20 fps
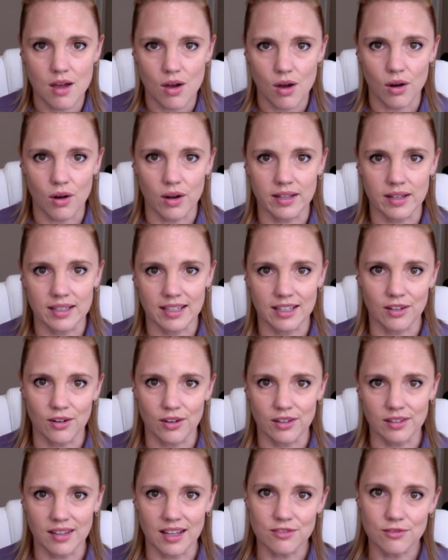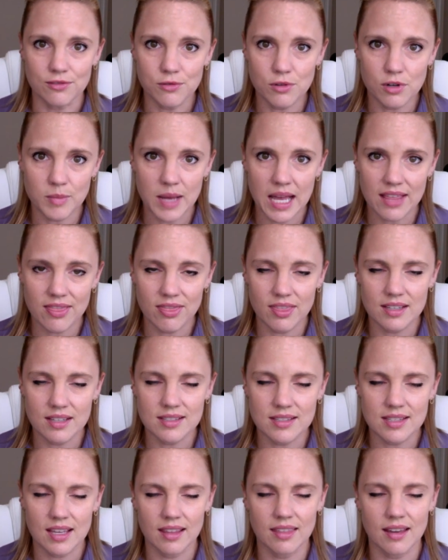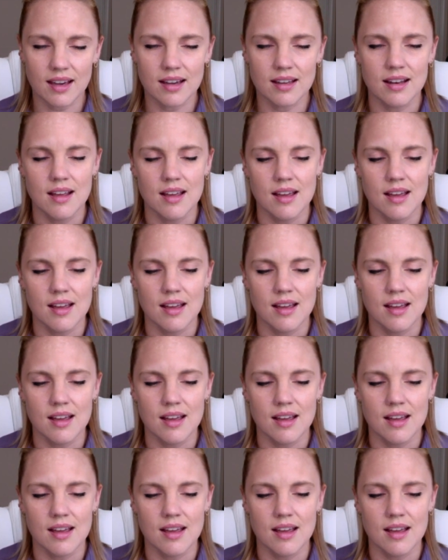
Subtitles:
on an online format and things like that.